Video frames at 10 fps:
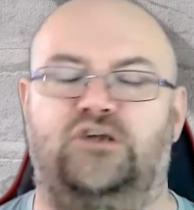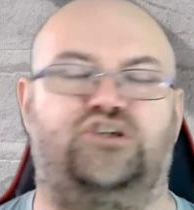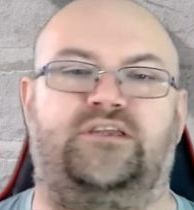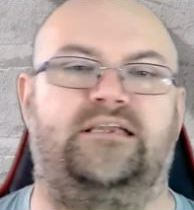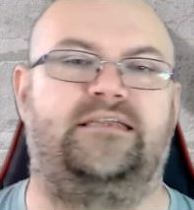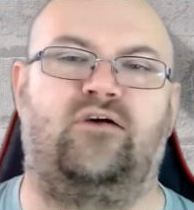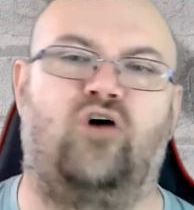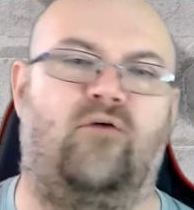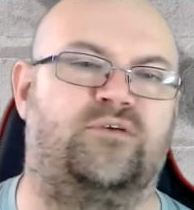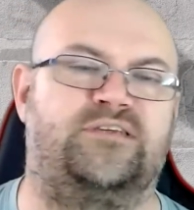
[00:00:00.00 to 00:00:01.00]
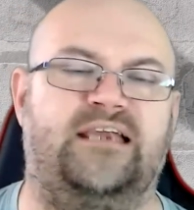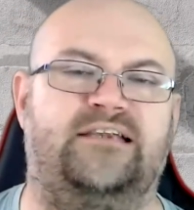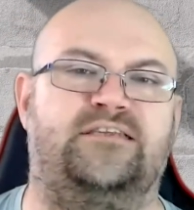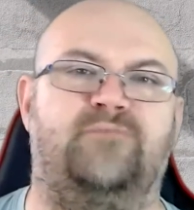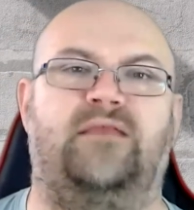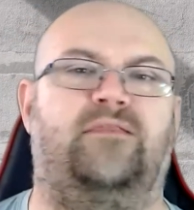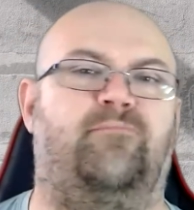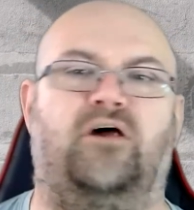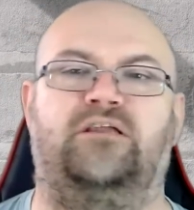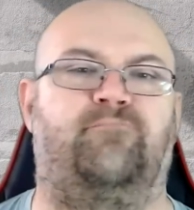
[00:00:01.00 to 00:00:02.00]
shutting down conversations about the
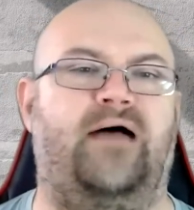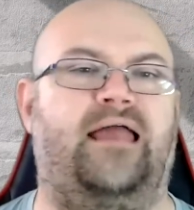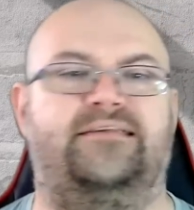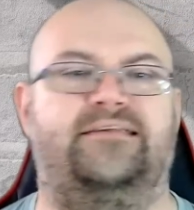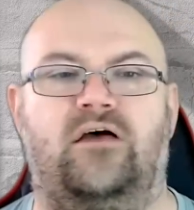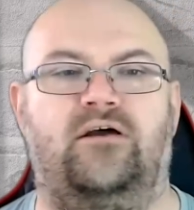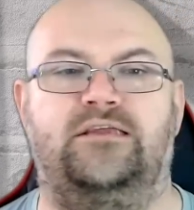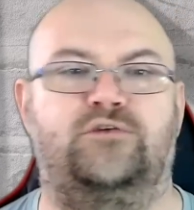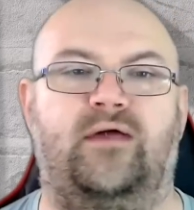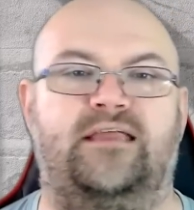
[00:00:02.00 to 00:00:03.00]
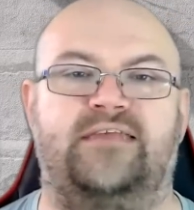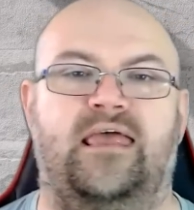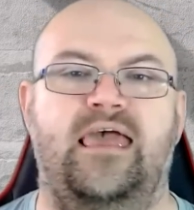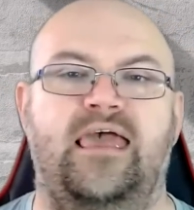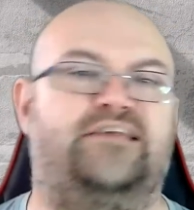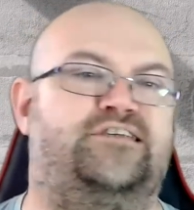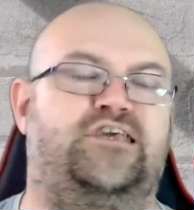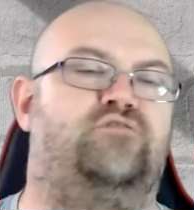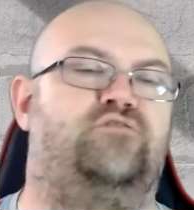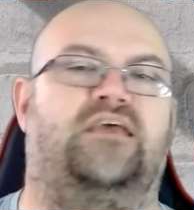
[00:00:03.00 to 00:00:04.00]
plight of Palestine, as well as
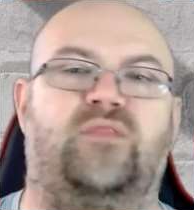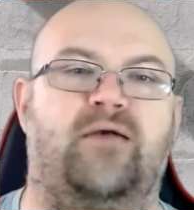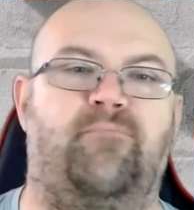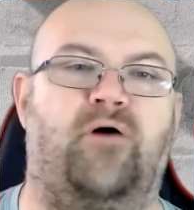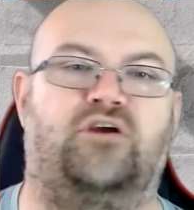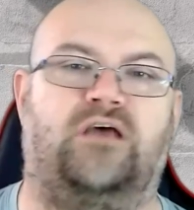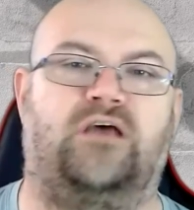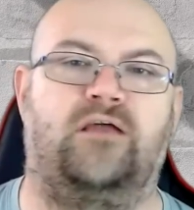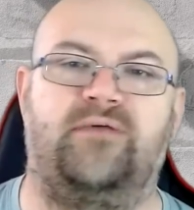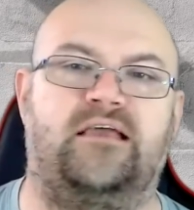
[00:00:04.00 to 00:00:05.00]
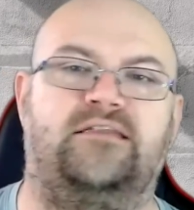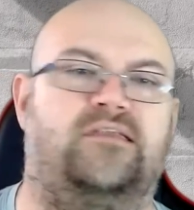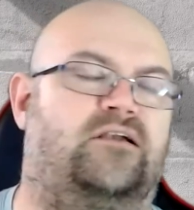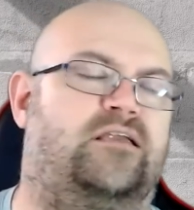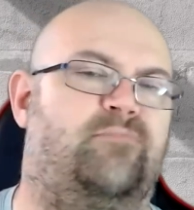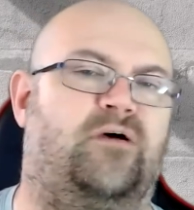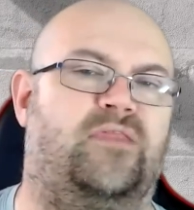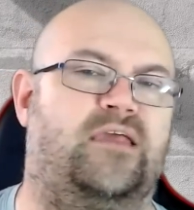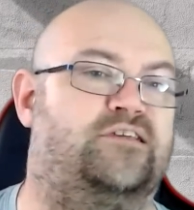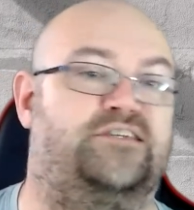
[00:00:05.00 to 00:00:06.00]
excusing the apartheid being conducted by
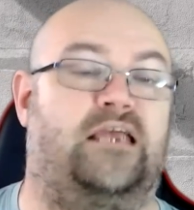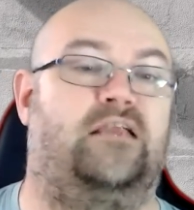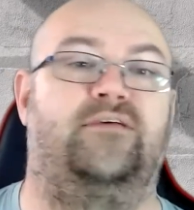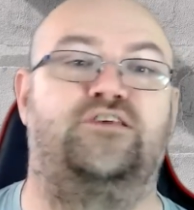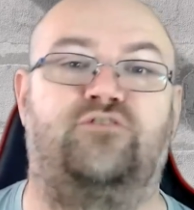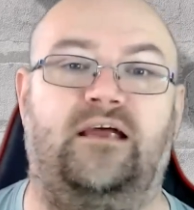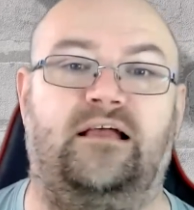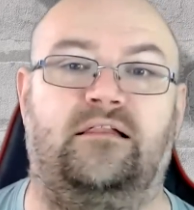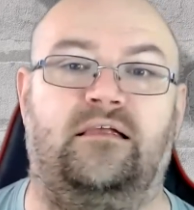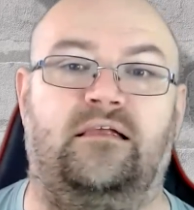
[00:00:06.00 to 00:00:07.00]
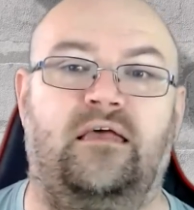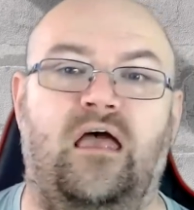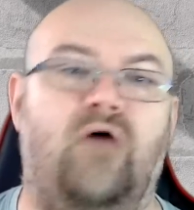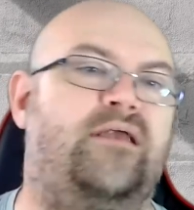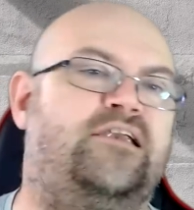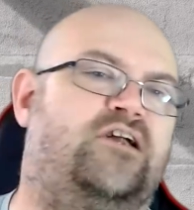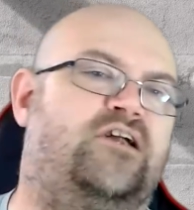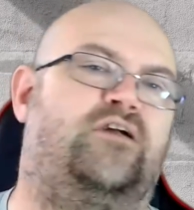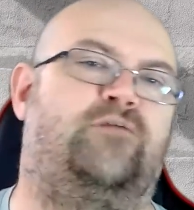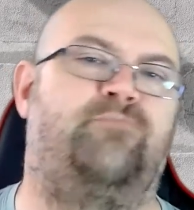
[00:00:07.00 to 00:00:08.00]
the State of Israel. And when
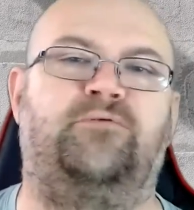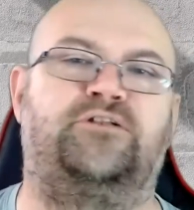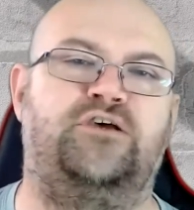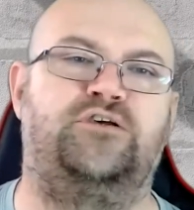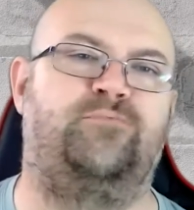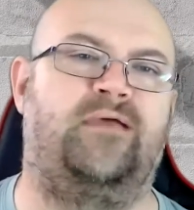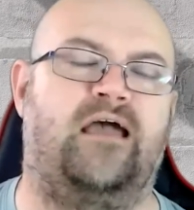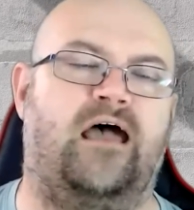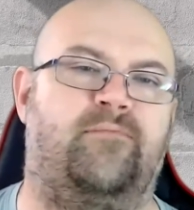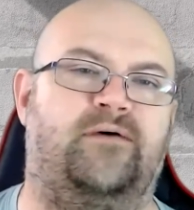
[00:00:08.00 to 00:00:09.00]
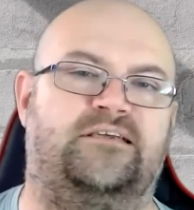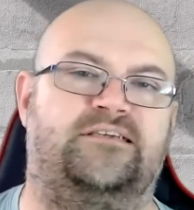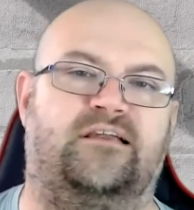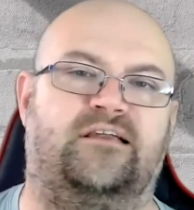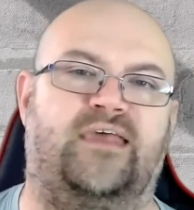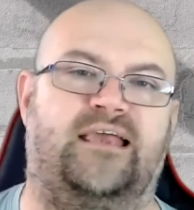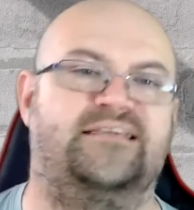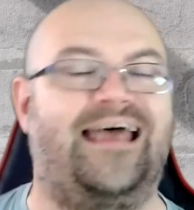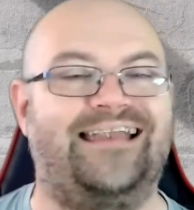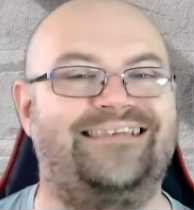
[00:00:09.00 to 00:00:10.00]
Jewish people do speak out about such
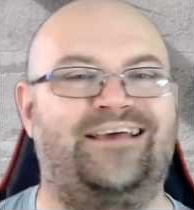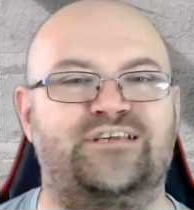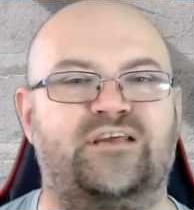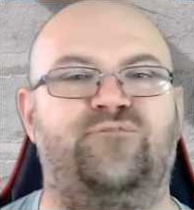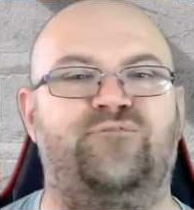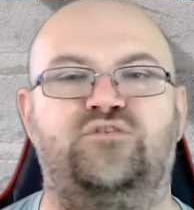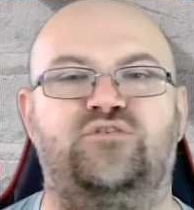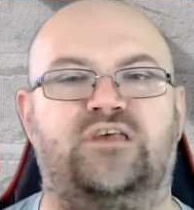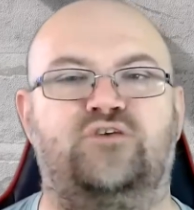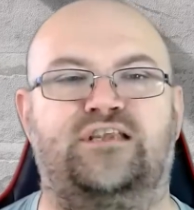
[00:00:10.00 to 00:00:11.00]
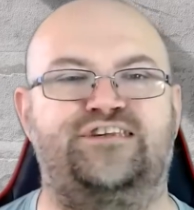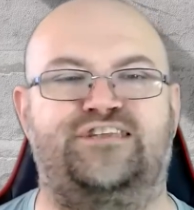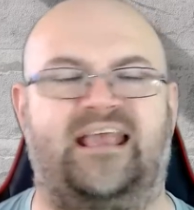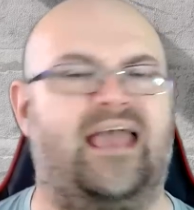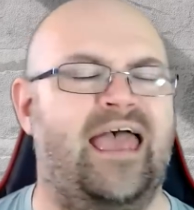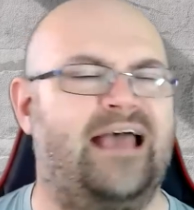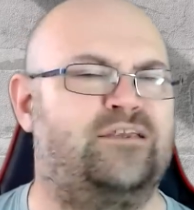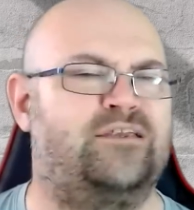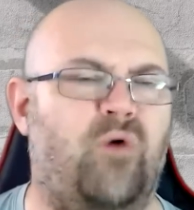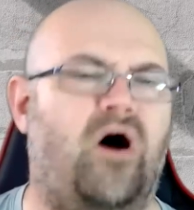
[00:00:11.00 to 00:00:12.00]
things, that does confuse those listening as
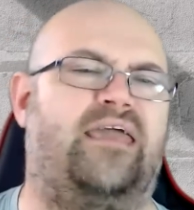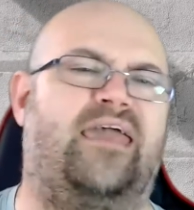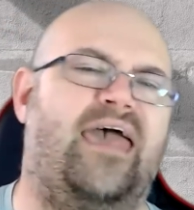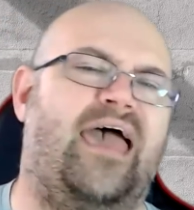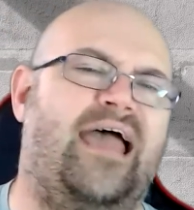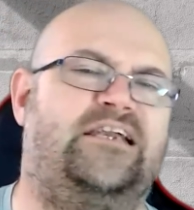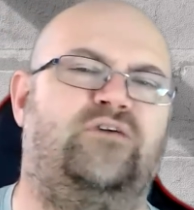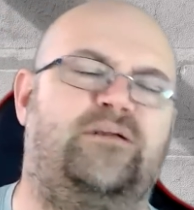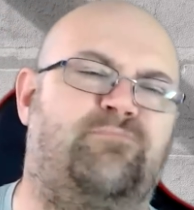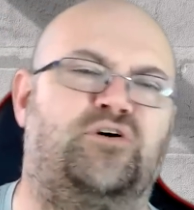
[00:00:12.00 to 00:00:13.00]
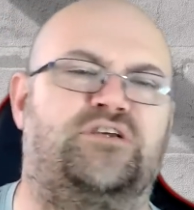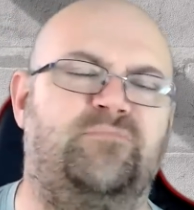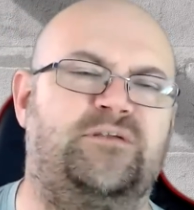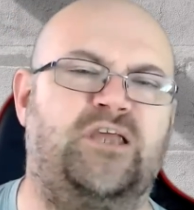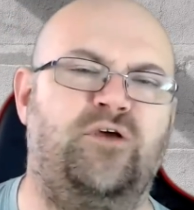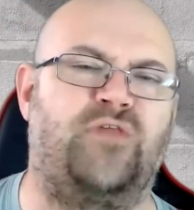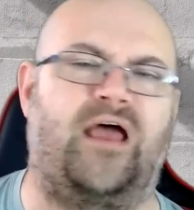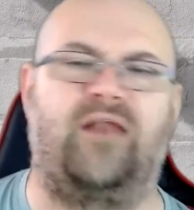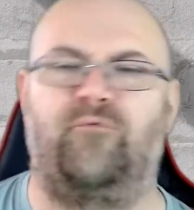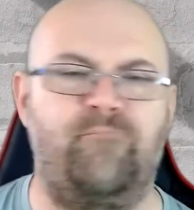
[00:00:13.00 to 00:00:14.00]
to why a Jewish person would do
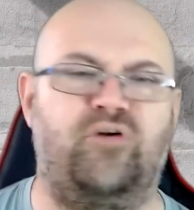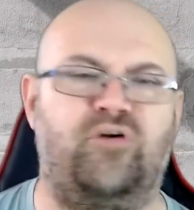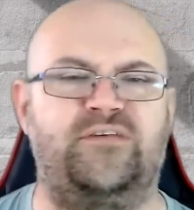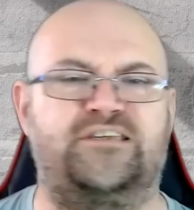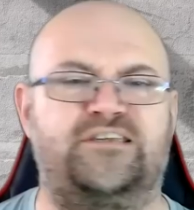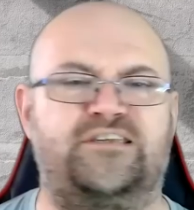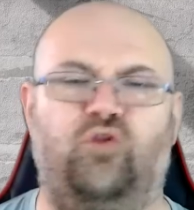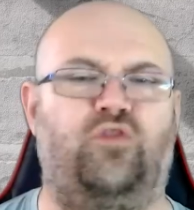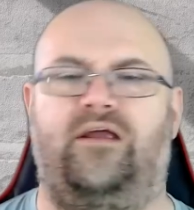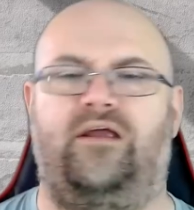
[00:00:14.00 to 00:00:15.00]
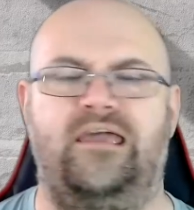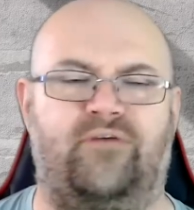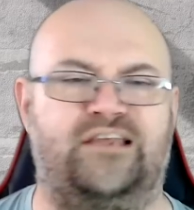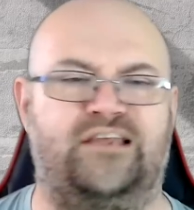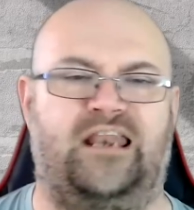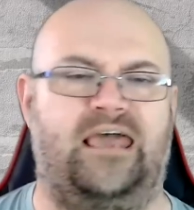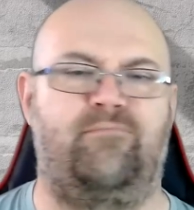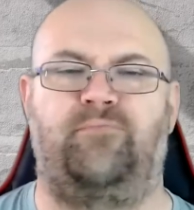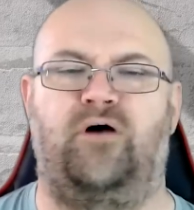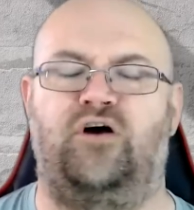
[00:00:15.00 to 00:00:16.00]
that, when previously all they're hearing is the
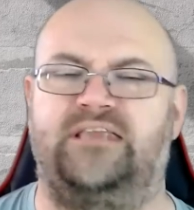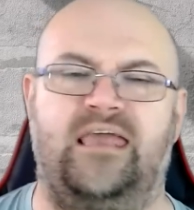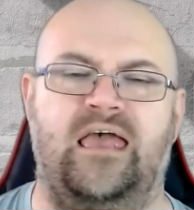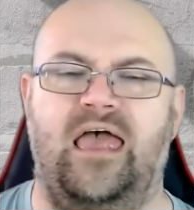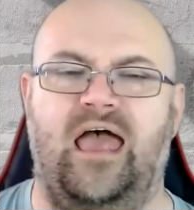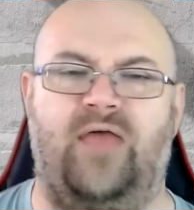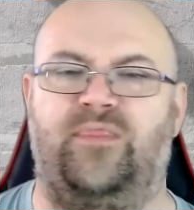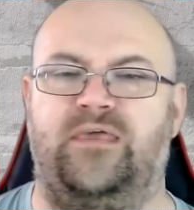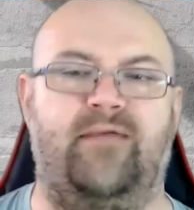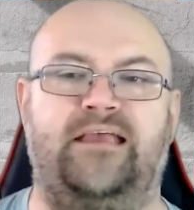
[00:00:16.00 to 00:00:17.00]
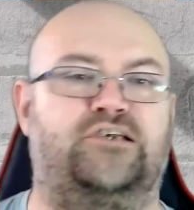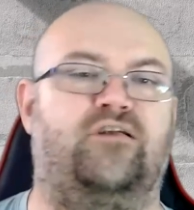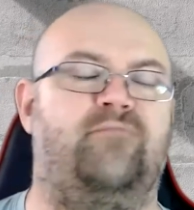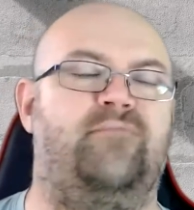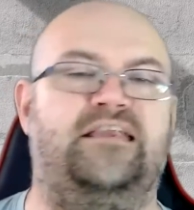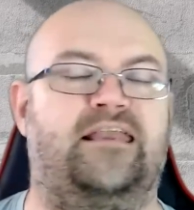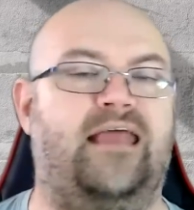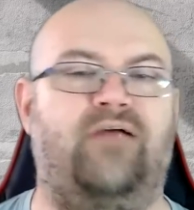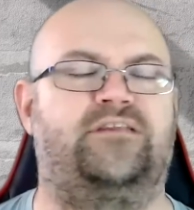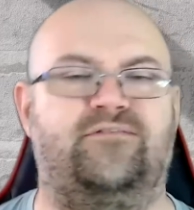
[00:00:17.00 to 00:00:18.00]
Labour Party and the mainstream media
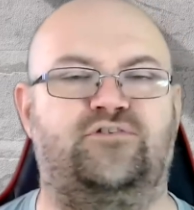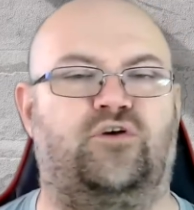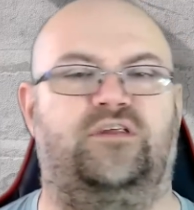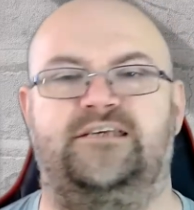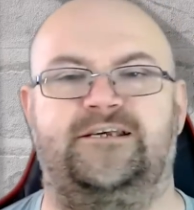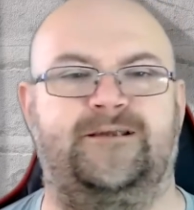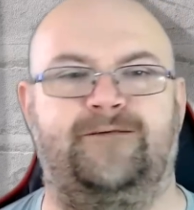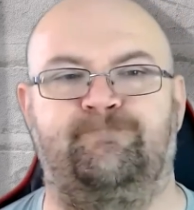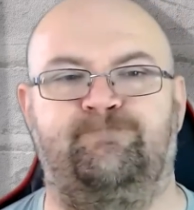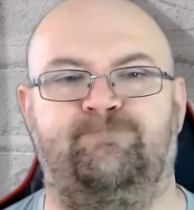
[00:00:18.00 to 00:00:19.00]
narratives on this issue.